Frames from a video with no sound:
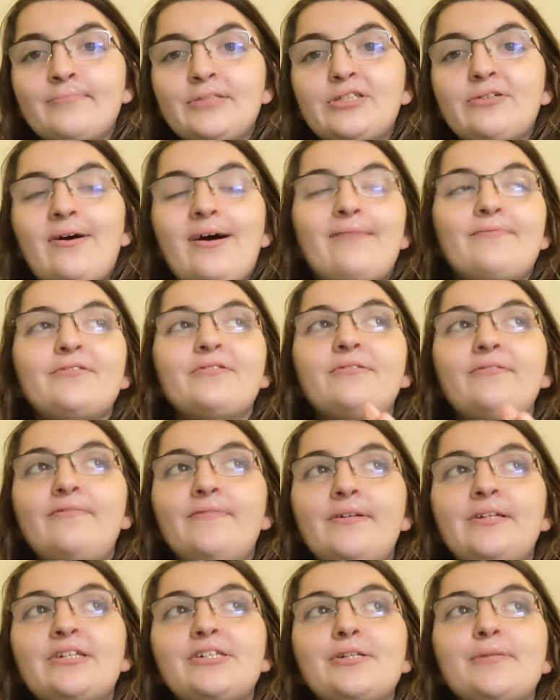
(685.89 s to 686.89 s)
So after you
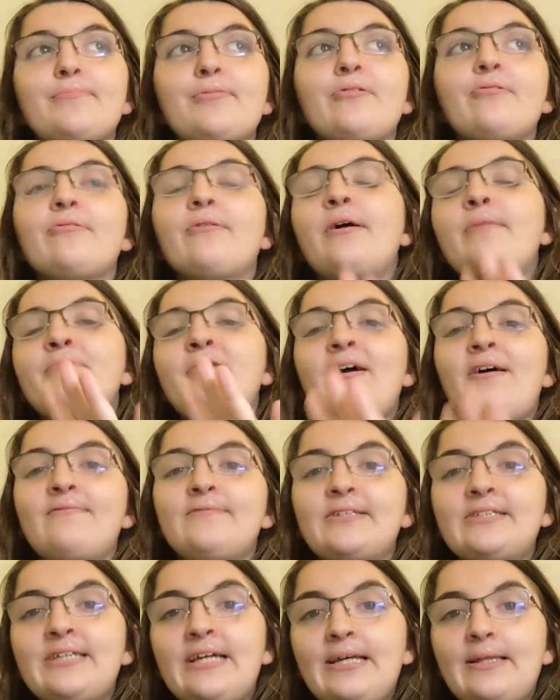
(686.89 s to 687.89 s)
finish the program, you have
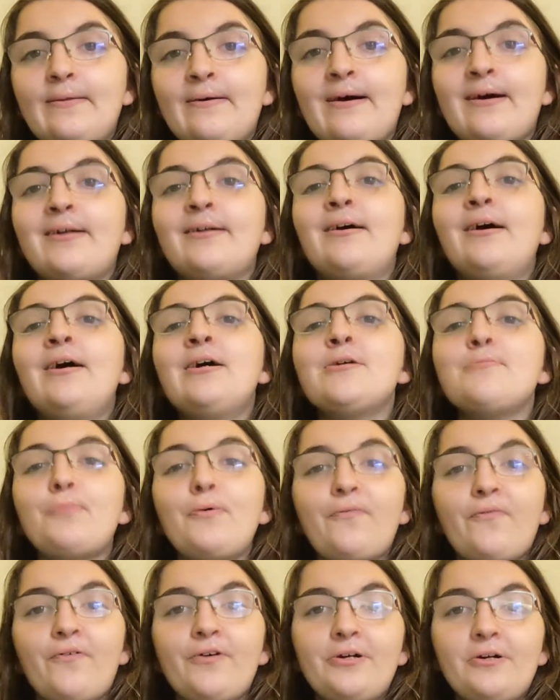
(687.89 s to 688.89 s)
to take that
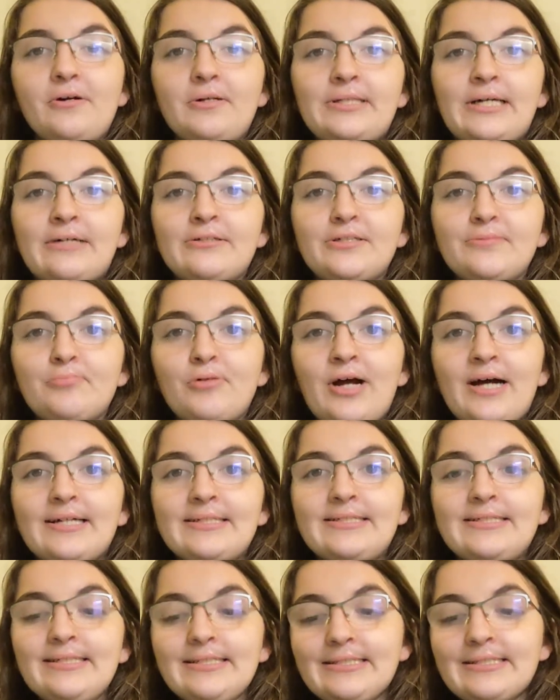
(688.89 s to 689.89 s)
before you're allowed to
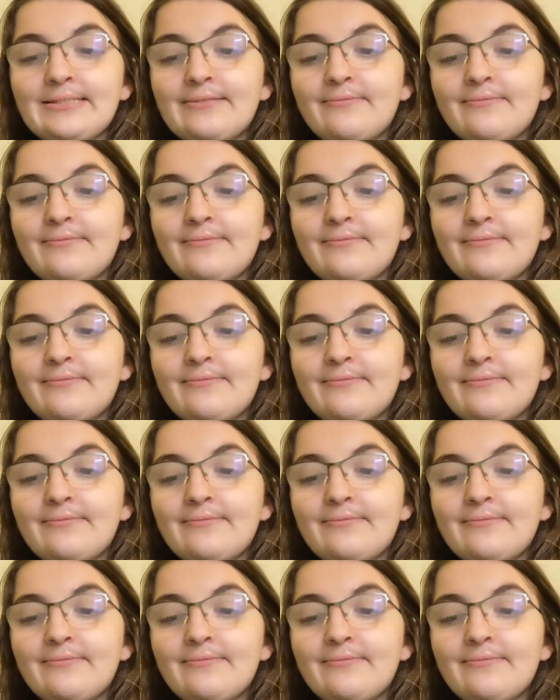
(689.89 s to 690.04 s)
practice.